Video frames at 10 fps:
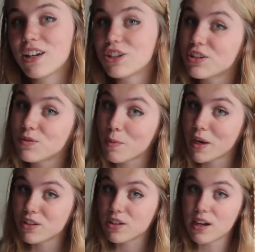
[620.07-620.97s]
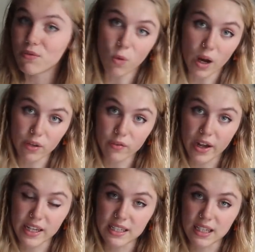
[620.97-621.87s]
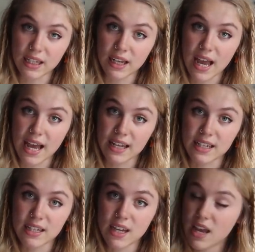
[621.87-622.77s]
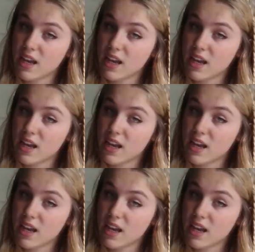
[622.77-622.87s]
just remind yourself why you're fighting and